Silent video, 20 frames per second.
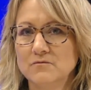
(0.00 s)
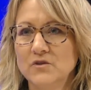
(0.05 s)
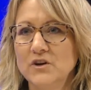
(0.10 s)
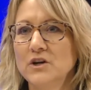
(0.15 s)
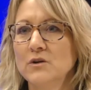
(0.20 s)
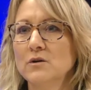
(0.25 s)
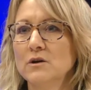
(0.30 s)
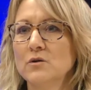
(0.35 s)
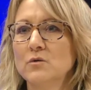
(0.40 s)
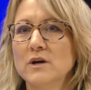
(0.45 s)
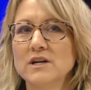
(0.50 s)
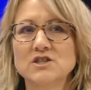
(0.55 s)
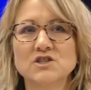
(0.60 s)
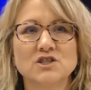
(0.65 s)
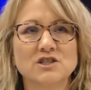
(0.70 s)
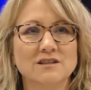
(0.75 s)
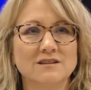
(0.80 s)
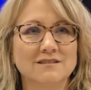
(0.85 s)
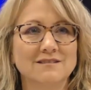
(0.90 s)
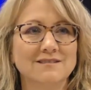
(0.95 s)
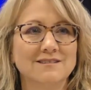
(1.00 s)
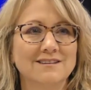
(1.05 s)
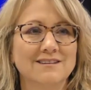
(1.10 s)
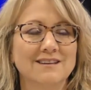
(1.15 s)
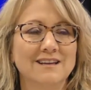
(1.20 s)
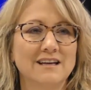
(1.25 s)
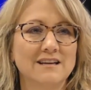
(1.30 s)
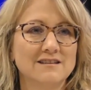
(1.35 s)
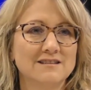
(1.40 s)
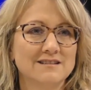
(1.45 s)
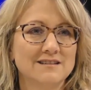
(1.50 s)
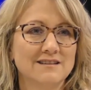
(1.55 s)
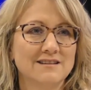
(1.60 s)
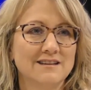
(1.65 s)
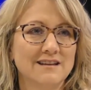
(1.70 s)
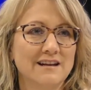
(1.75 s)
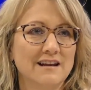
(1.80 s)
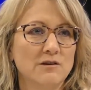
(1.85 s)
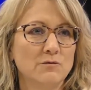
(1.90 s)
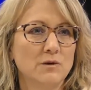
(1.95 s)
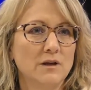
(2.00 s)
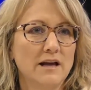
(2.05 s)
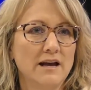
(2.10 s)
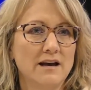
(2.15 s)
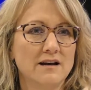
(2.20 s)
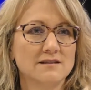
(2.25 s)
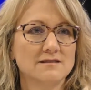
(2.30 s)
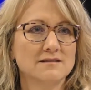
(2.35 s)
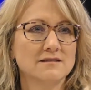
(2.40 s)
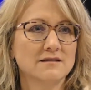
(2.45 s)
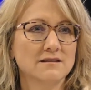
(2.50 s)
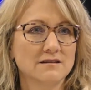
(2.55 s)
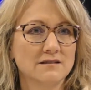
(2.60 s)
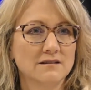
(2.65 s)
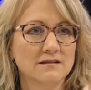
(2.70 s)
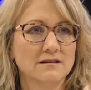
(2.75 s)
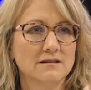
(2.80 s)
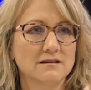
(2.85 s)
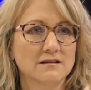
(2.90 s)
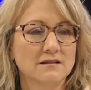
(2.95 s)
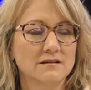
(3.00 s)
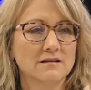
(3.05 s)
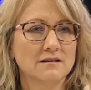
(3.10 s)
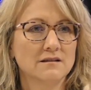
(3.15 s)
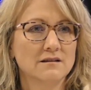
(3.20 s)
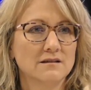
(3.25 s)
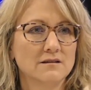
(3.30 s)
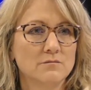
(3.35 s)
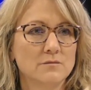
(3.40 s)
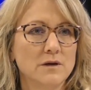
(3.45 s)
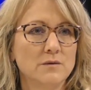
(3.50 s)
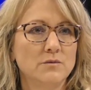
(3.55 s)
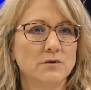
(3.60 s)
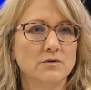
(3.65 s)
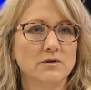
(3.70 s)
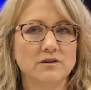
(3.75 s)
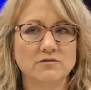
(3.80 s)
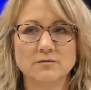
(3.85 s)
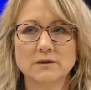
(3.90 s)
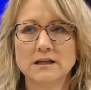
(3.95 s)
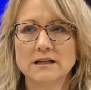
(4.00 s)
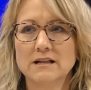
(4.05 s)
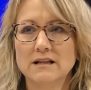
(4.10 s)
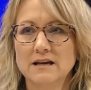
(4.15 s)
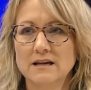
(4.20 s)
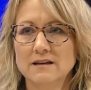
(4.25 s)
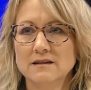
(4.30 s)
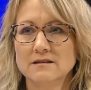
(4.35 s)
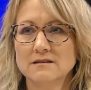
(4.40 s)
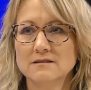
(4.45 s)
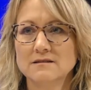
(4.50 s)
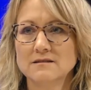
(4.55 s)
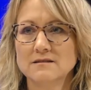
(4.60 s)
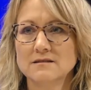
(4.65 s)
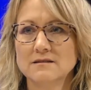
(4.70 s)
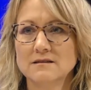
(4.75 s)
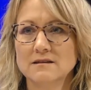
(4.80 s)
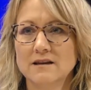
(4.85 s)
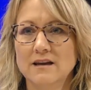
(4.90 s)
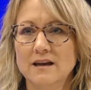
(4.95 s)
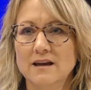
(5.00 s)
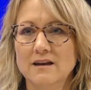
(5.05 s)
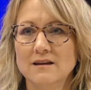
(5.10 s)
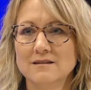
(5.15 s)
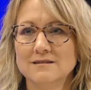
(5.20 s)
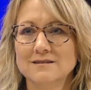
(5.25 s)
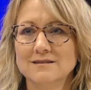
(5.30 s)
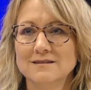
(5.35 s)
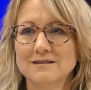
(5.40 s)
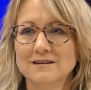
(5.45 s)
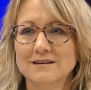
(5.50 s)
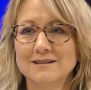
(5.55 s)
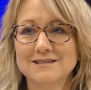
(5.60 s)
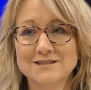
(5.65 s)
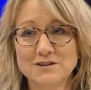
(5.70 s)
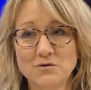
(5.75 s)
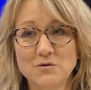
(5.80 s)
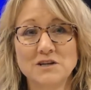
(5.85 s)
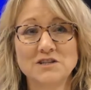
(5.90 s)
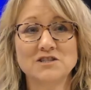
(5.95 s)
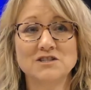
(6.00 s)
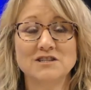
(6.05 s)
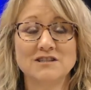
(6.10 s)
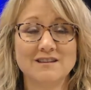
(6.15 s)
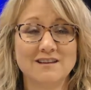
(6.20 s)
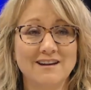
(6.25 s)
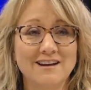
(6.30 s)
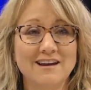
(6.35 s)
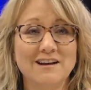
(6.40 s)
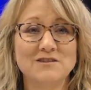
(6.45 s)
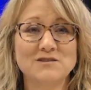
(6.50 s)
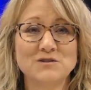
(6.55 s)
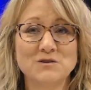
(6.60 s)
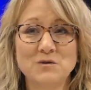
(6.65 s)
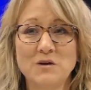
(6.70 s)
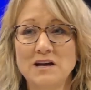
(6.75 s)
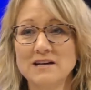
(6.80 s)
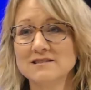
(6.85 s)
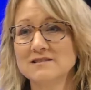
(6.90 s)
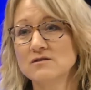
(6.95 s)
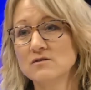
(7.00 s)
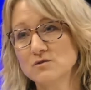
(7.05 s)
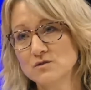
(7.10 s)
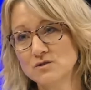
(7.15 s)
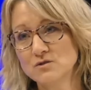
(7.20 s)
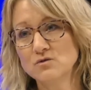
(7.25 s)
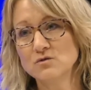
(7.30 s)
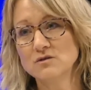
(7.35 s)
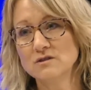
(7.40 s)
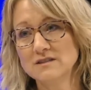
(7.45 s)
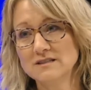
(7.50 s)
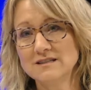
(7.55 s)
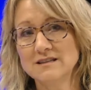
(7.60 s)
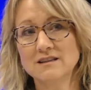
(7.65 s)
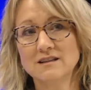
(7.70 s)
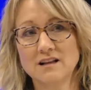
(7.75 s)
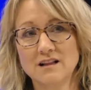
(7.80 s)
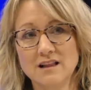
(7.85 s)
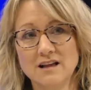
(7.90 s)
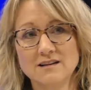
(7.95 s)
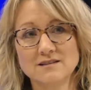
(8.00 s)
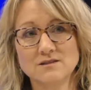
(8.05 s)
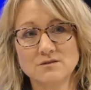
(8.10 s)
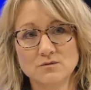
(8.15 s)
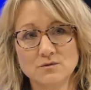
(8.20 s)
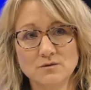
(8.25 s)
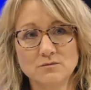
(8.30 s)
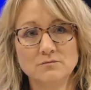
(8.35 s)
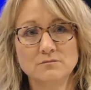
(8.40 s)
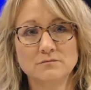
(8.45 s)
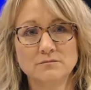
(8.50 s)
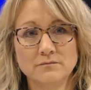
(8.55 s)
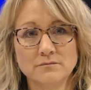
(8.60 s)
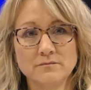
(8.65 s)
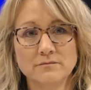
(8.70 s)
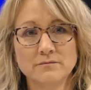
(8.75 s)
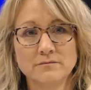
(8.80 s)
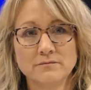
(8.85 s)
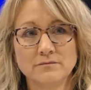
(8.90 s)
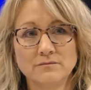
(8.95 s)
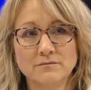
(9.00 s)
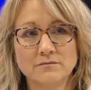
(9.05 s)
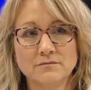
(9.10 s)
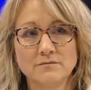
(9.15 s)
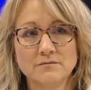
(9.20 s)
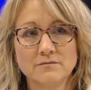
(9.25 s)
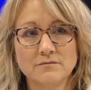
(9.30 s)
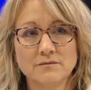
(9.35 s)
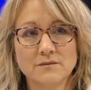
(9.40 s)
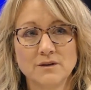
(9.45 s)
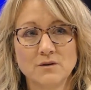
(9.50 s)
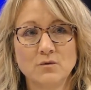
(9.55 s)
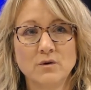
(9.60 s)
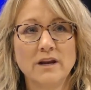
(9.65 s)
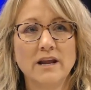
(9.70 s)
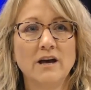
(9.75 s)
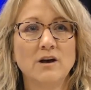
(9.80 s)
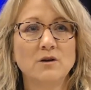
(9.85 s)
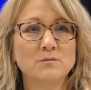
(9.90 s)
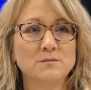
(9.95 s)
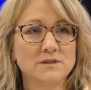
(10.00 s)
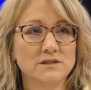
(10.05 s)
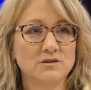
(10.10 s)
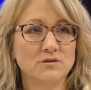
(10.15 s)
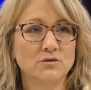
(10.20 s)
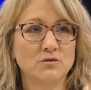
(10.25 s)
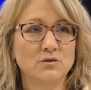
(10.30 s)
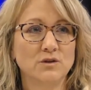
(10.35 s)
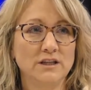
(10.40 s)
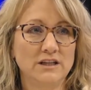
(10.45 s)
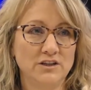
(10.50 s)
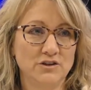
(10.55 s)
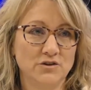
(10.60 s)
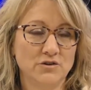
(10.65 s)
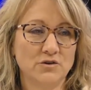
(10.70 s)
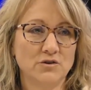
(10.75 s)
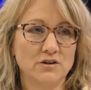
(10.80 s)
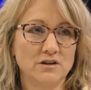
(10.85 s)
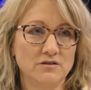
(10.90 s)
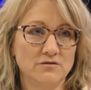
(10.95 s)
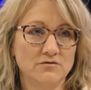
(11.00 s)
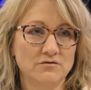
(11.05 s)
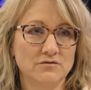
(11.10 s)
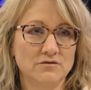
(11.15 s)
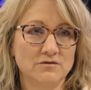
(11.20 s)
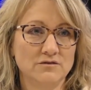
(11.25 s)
frequent question that I will ask my bereavement clients. And it's a question that I also ask those students in the classroom. What helps you in your grief?